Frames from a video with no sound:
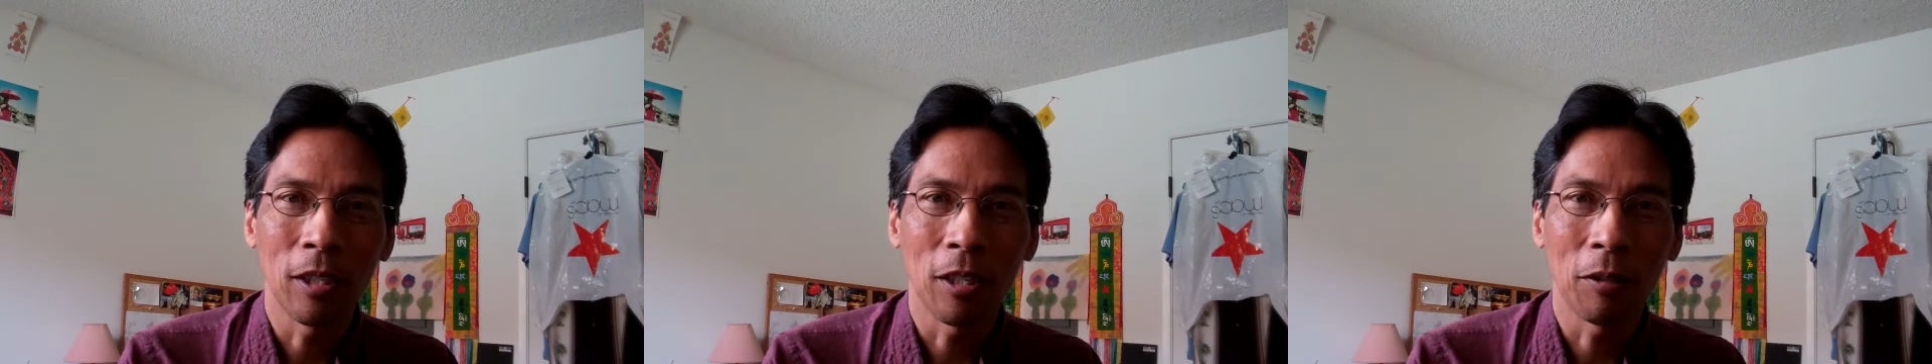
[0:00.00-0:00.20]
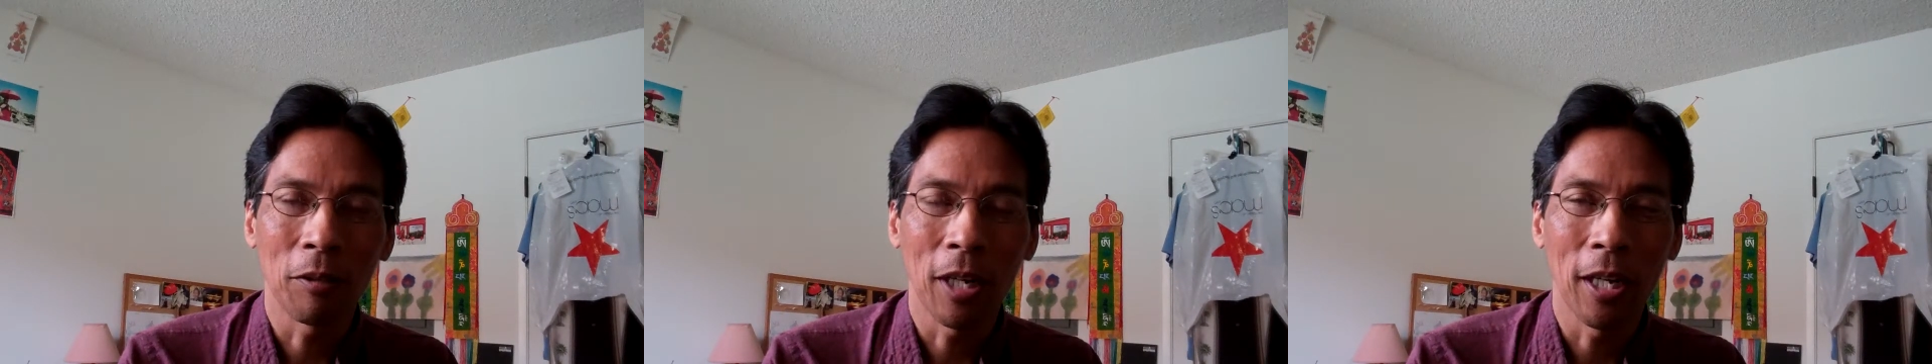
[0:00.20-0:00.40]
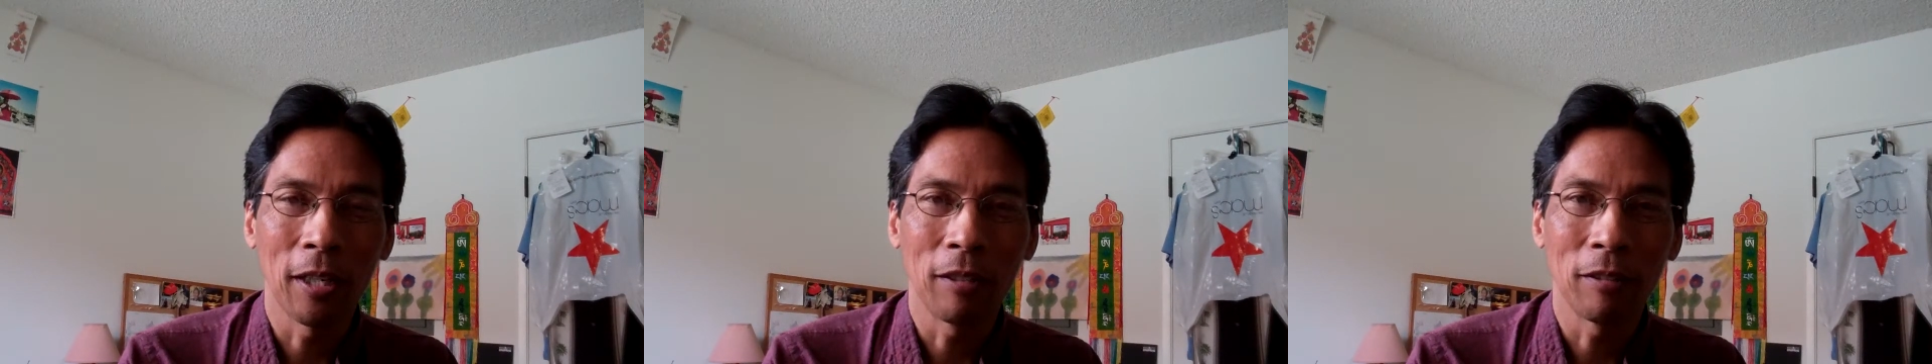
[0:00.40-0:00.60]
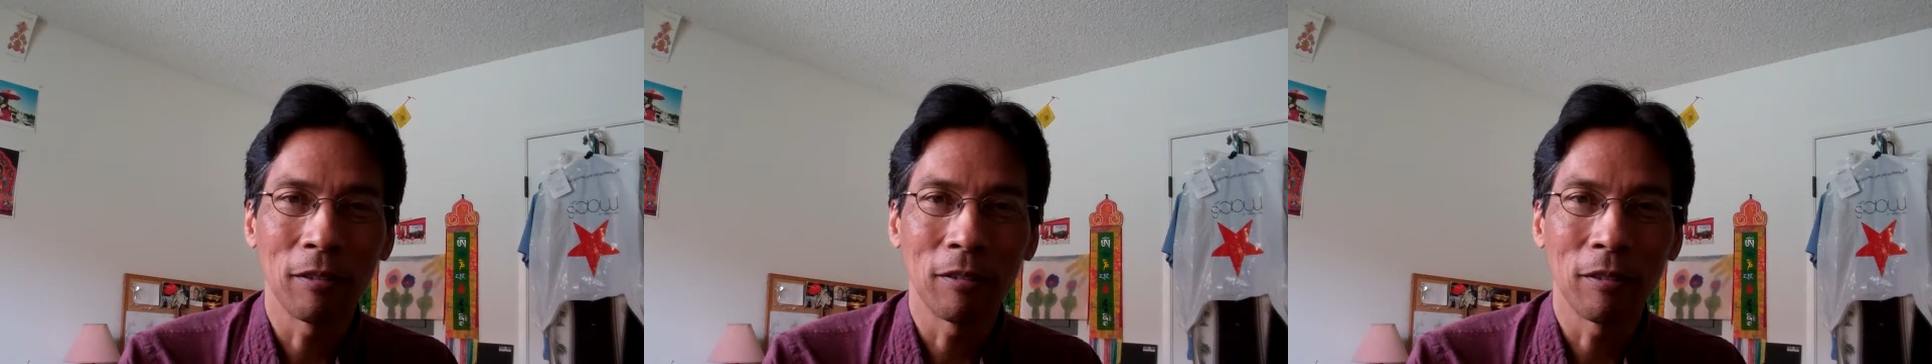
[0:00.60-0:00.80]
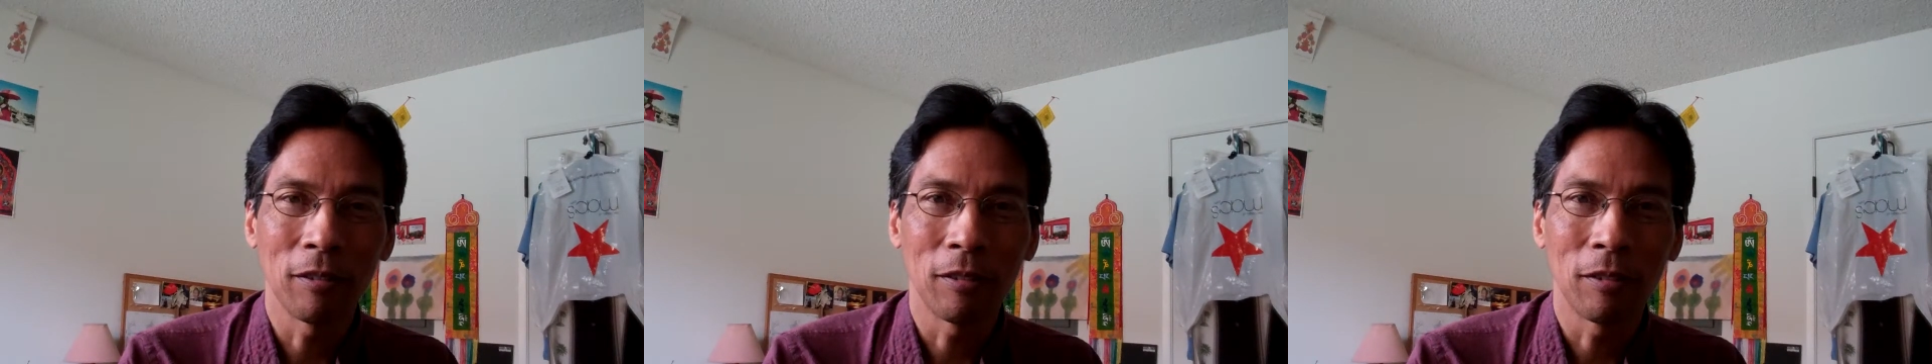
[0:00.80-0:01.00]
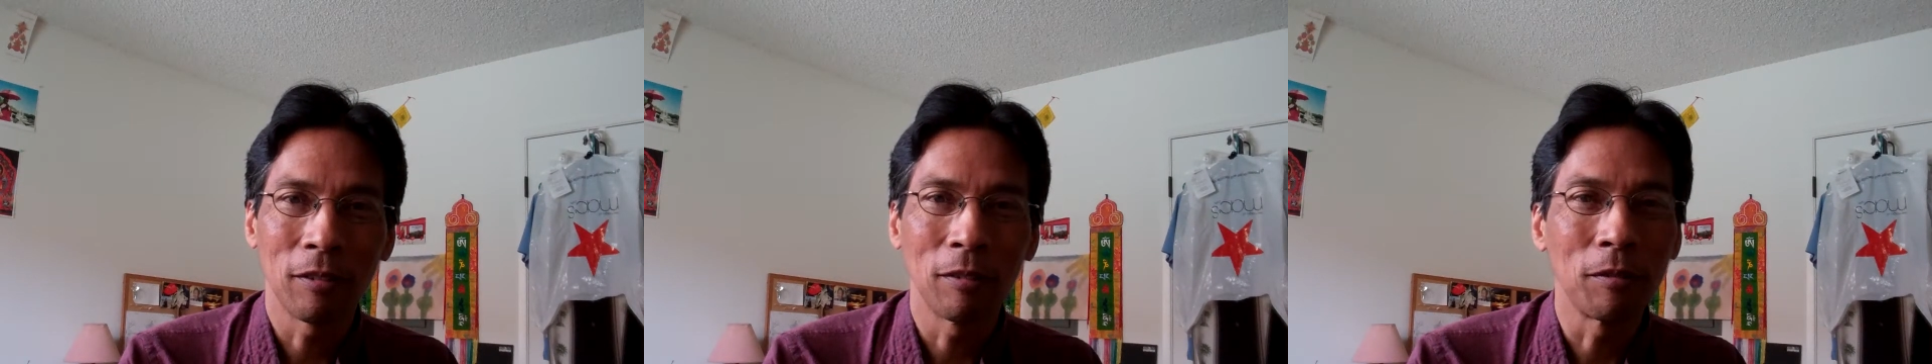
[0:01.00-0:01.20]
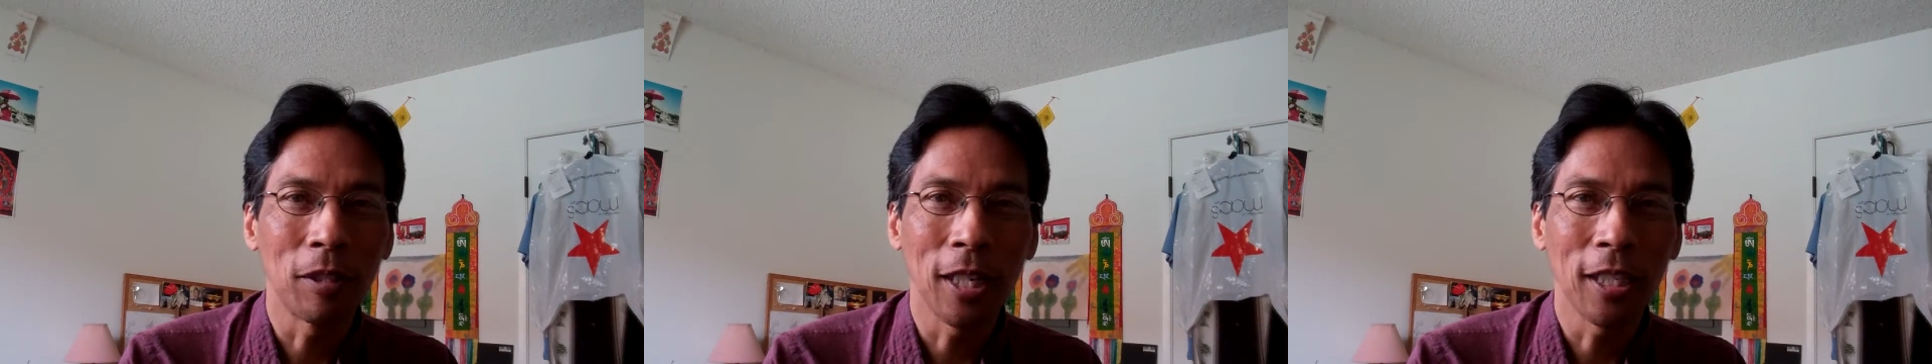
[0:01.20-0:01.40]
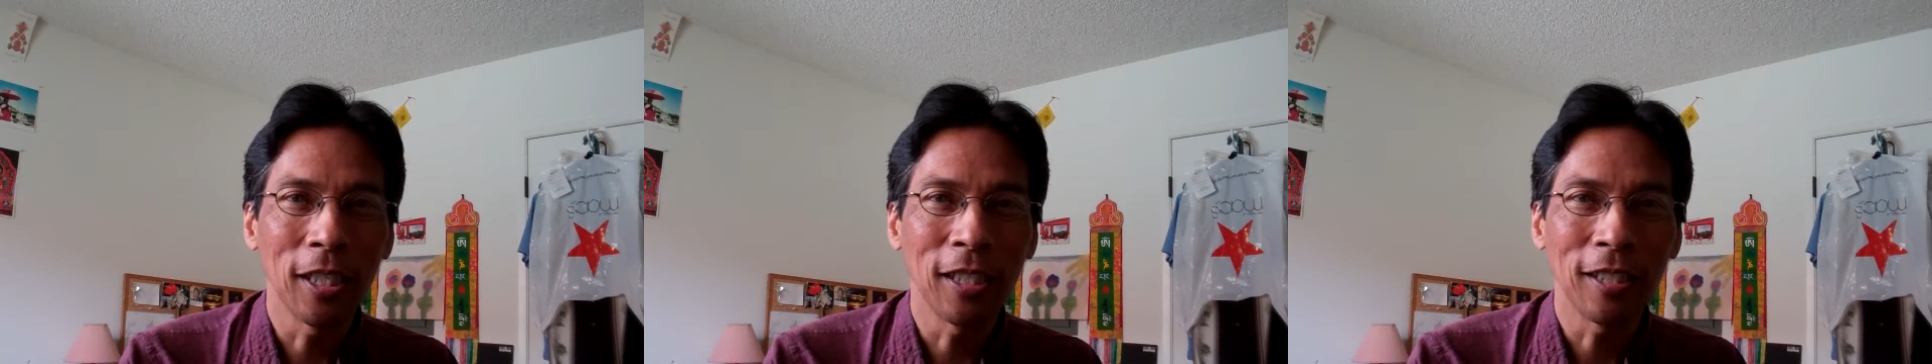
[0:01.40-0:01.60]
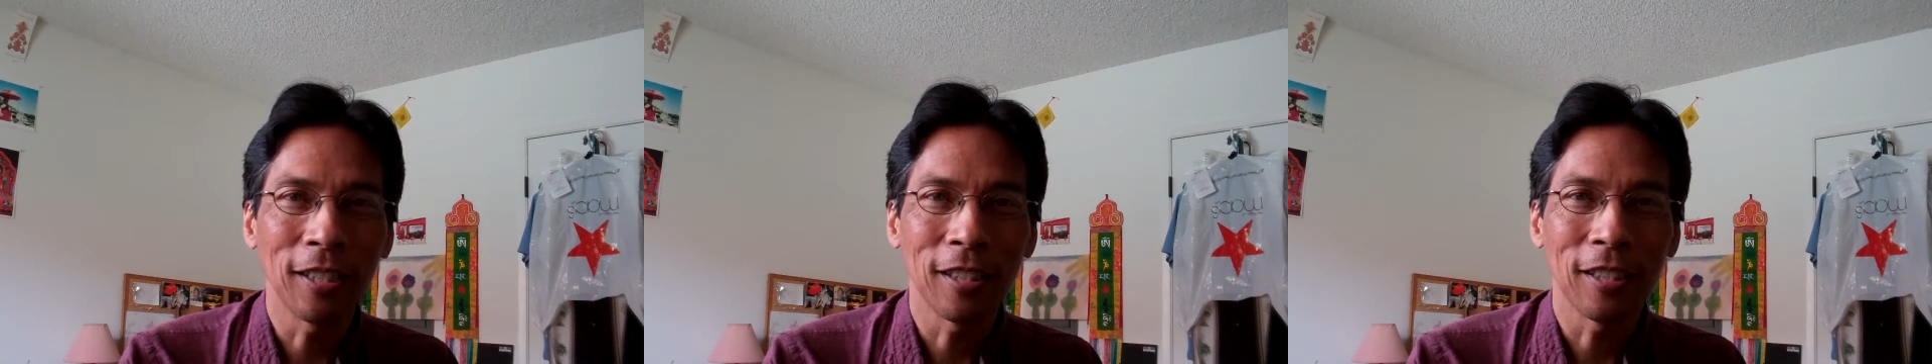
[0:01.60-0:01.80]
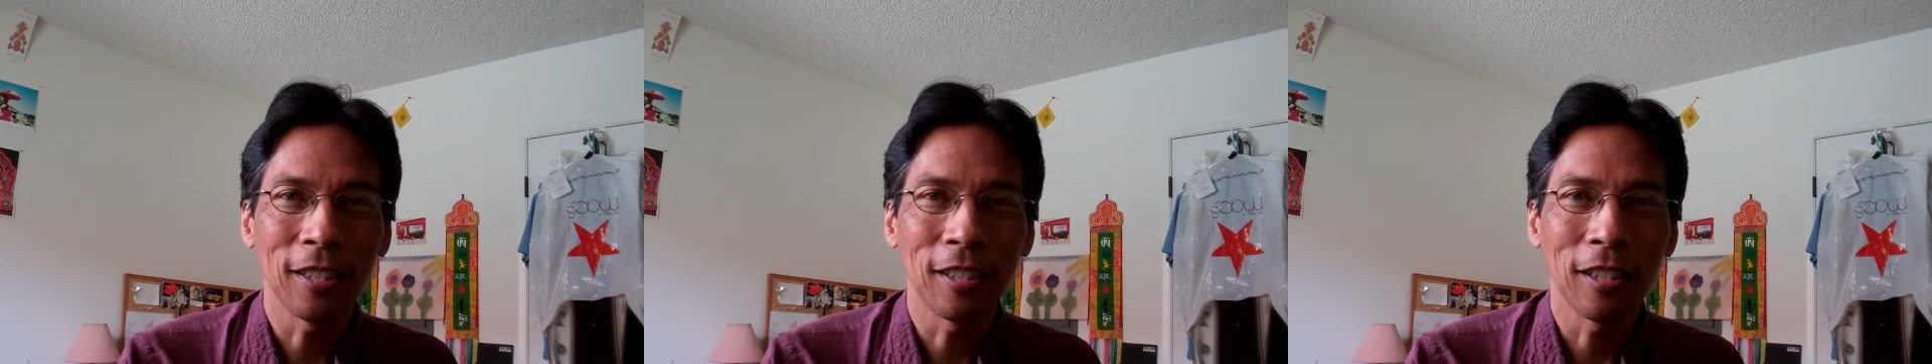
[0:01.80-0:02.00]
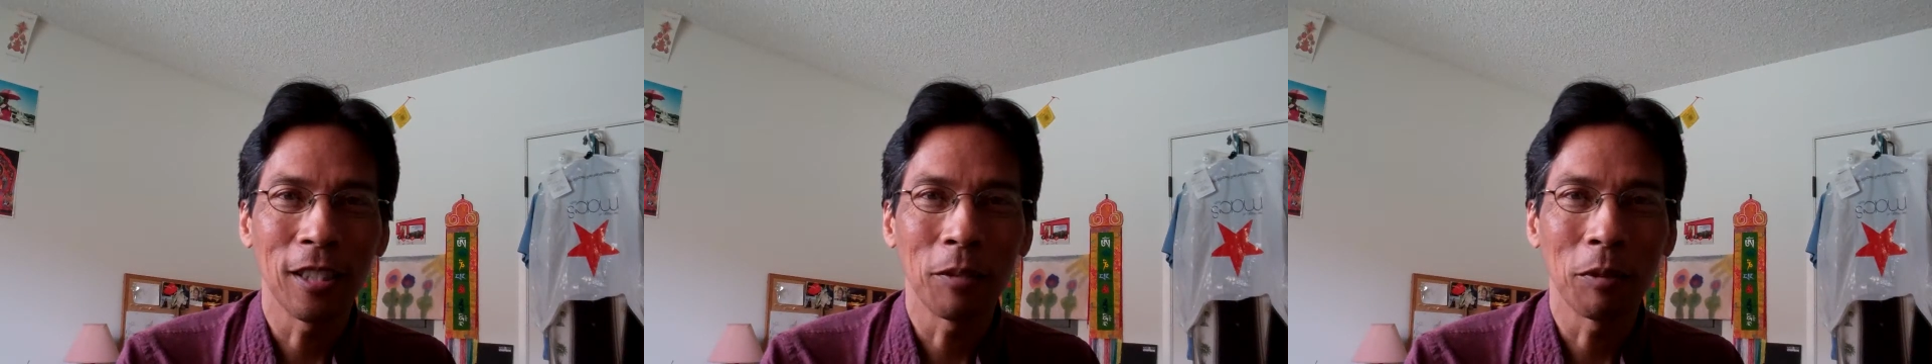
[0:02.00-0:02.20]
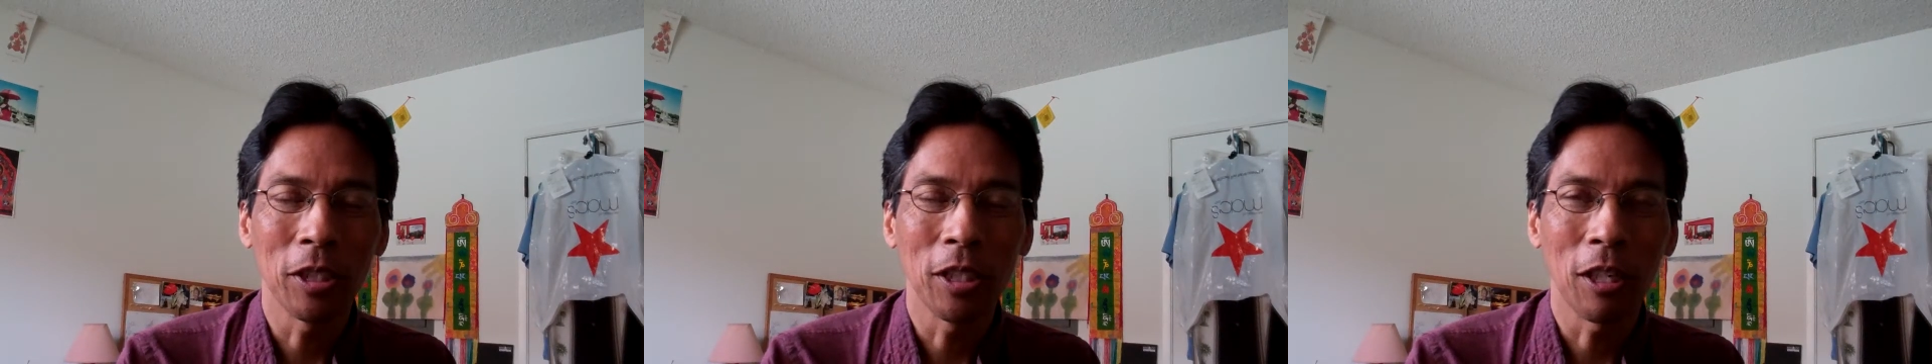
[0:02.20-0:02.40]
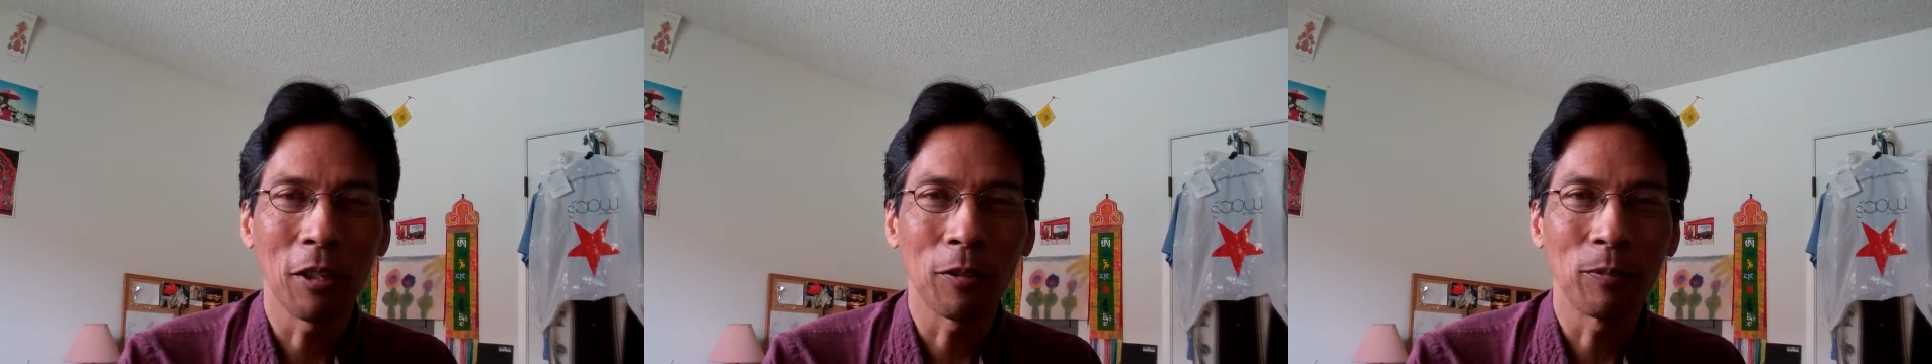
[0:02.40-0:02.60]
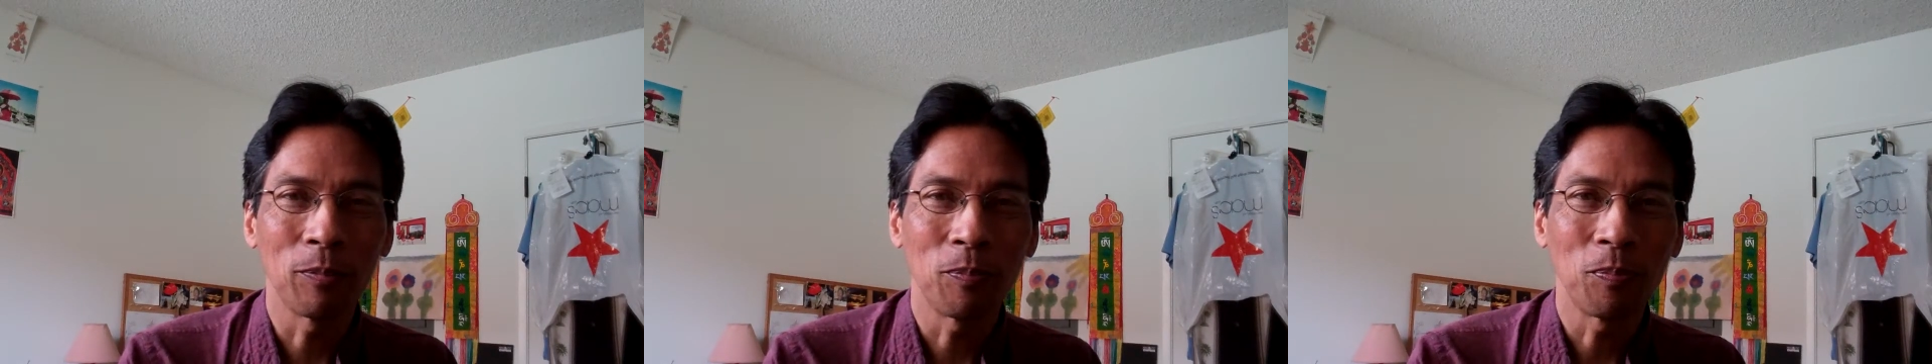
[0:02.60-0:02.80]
All right, ready, here we go.